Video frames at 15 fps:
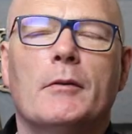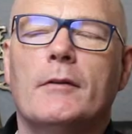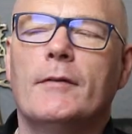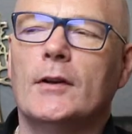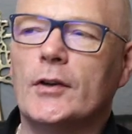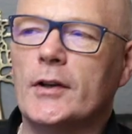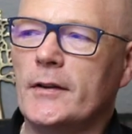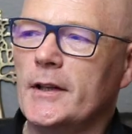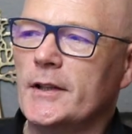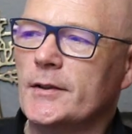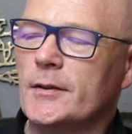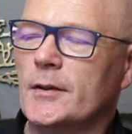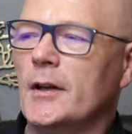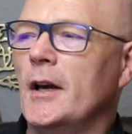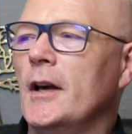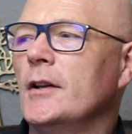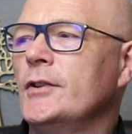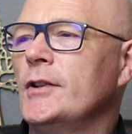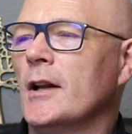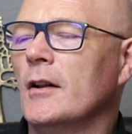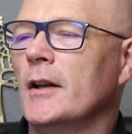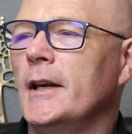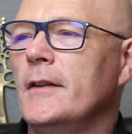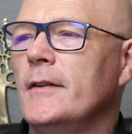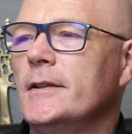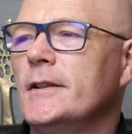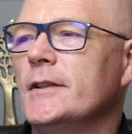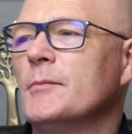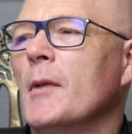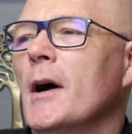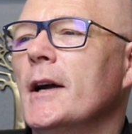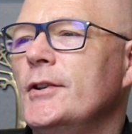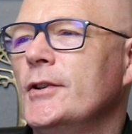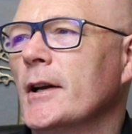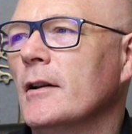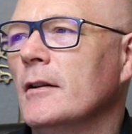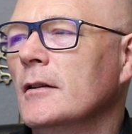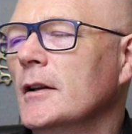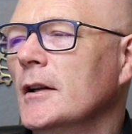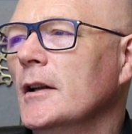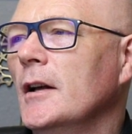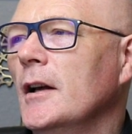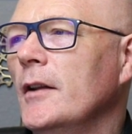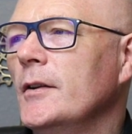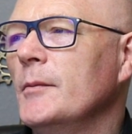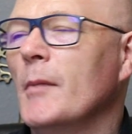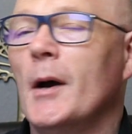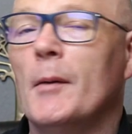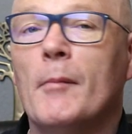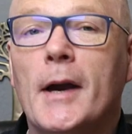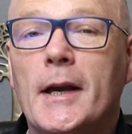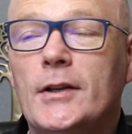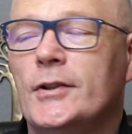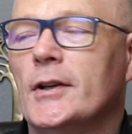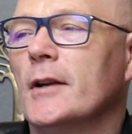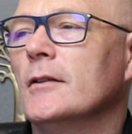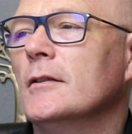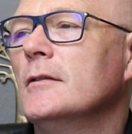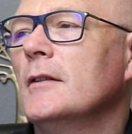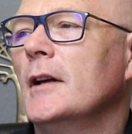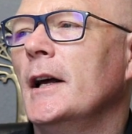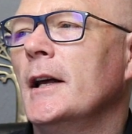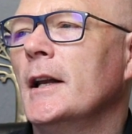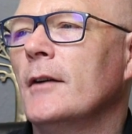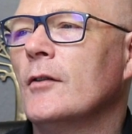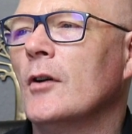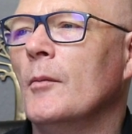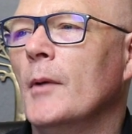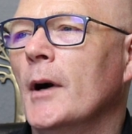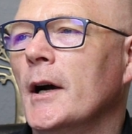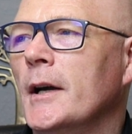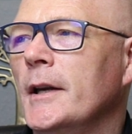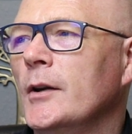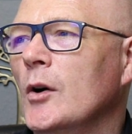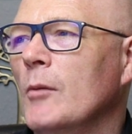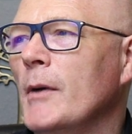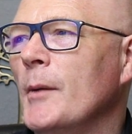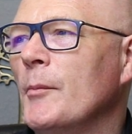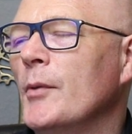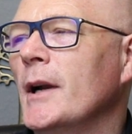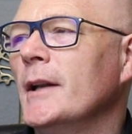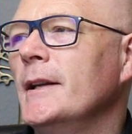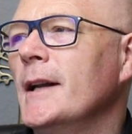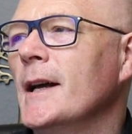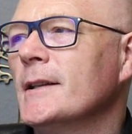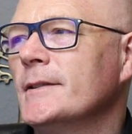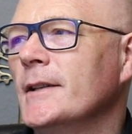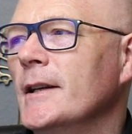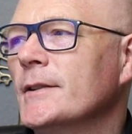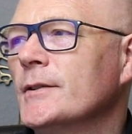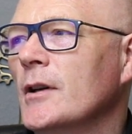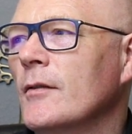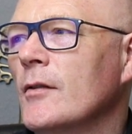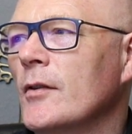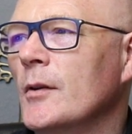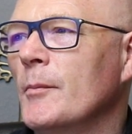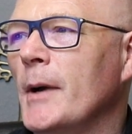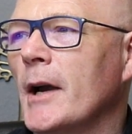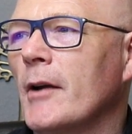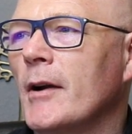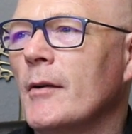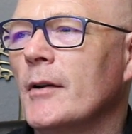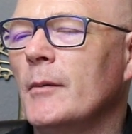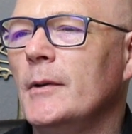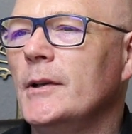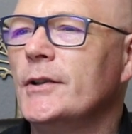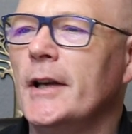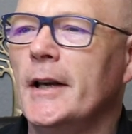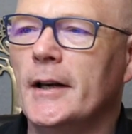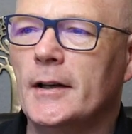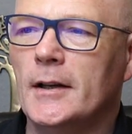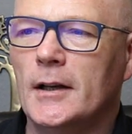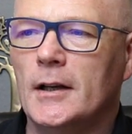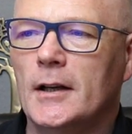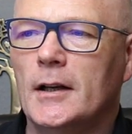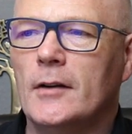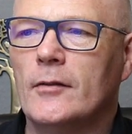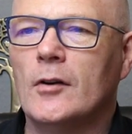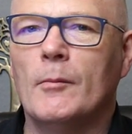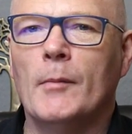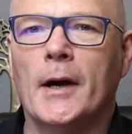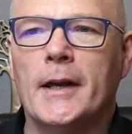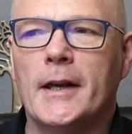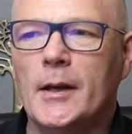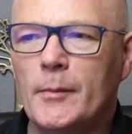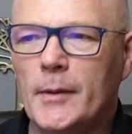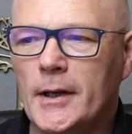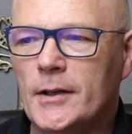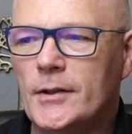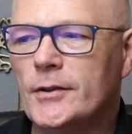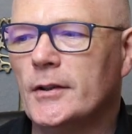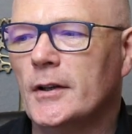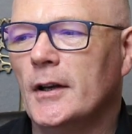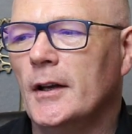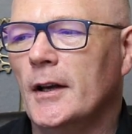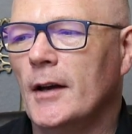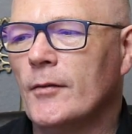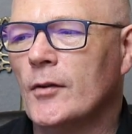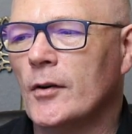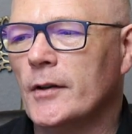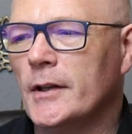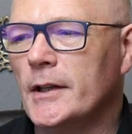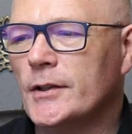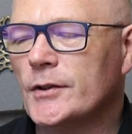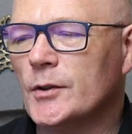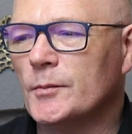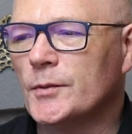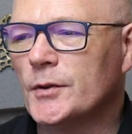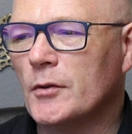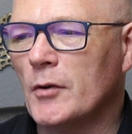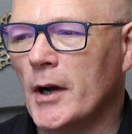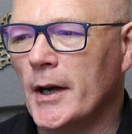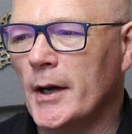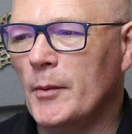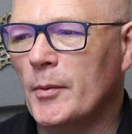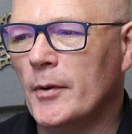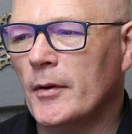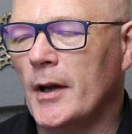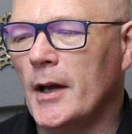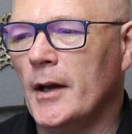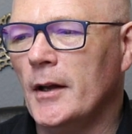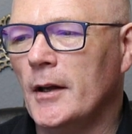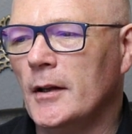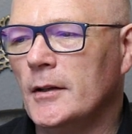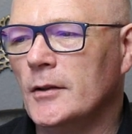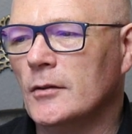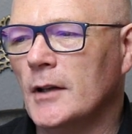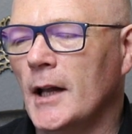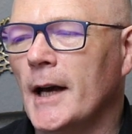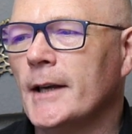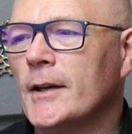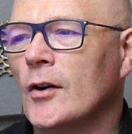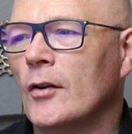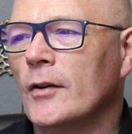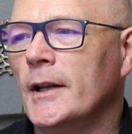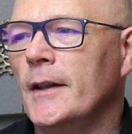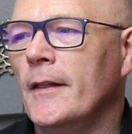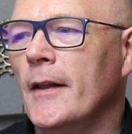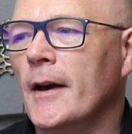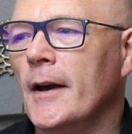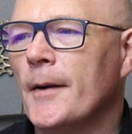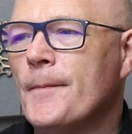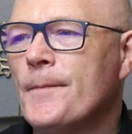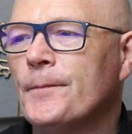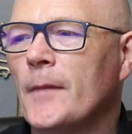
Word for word: if you look at this uh, channel here, this is my channel, my main channel, and I've got my all my branding assets. So I've got the background image here, I've got my image, I've got the subscribe uh, little icon in there,